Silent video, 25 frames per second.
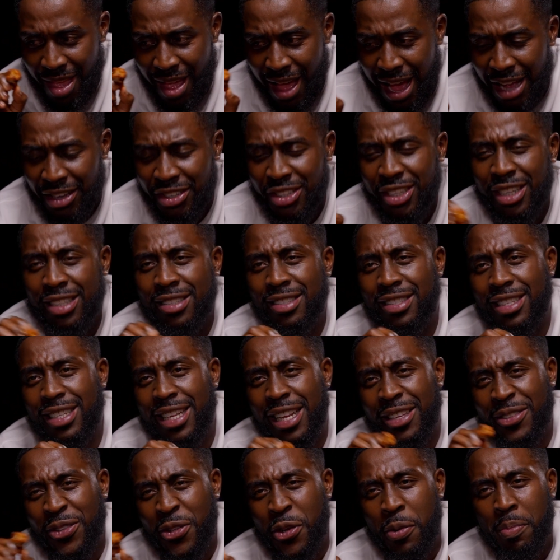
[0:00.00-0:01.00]
as you can see,
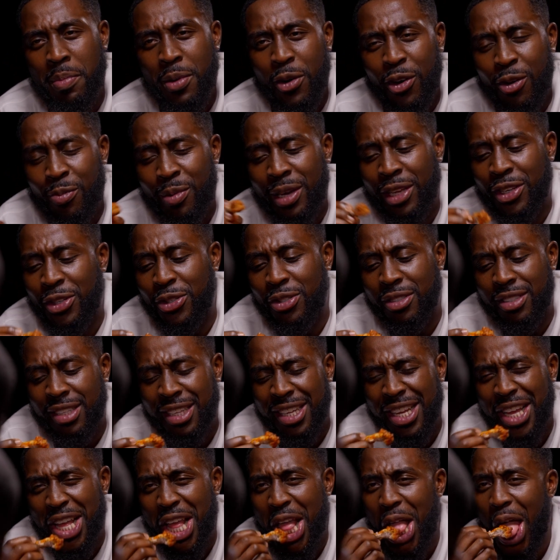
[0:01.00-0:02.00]
there's no milk being used
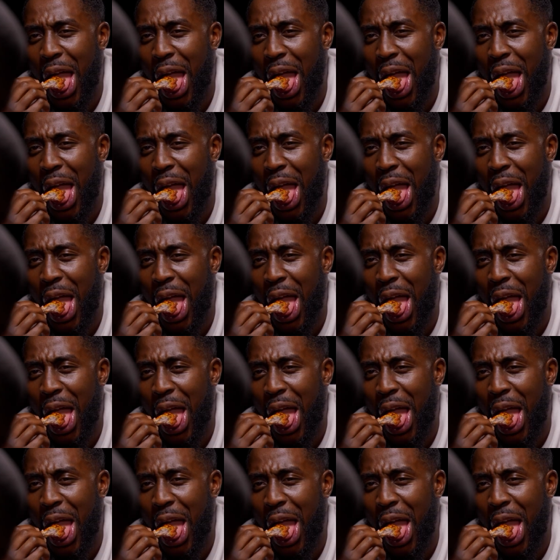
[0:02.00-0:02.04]
here.